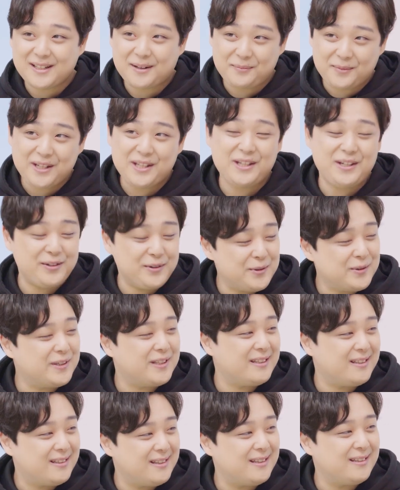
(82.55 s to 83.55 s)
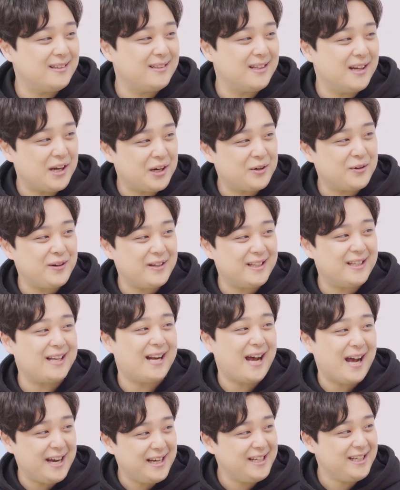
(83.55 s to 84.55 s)
Something you would agree
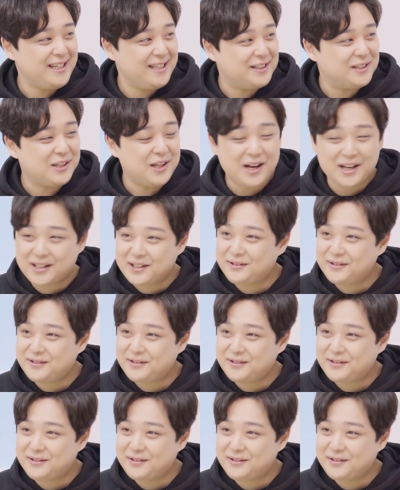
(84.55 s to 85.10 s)
that I need a lot